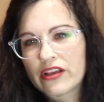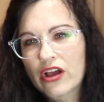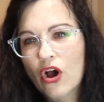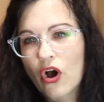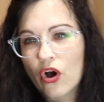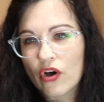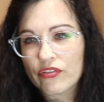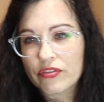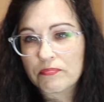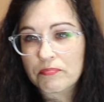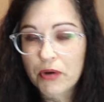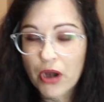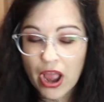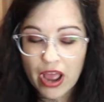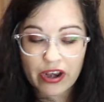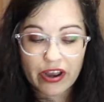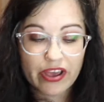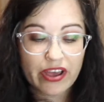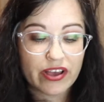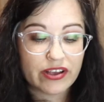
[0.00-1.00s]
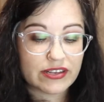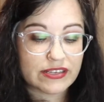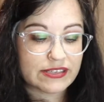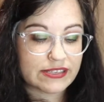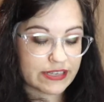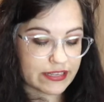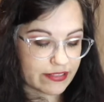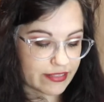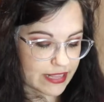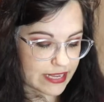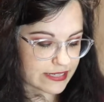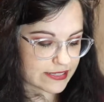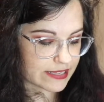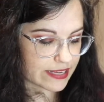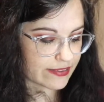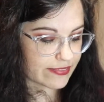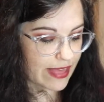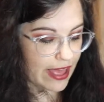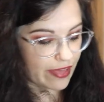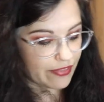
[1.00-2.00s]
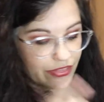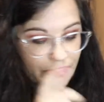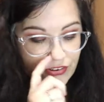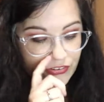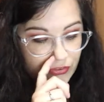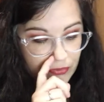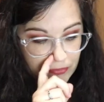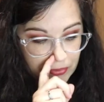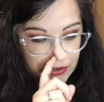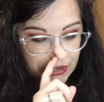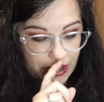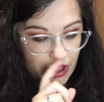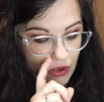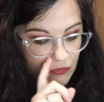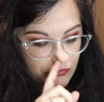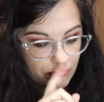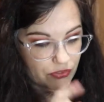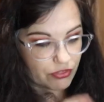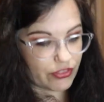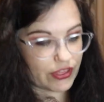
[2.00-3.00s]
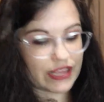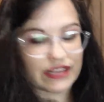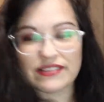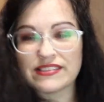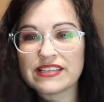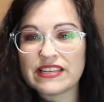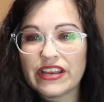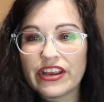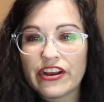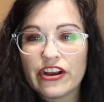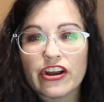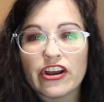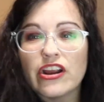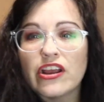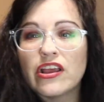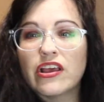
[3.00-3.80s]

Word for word: all the products and things like that. And there's some pretty helpful things in here.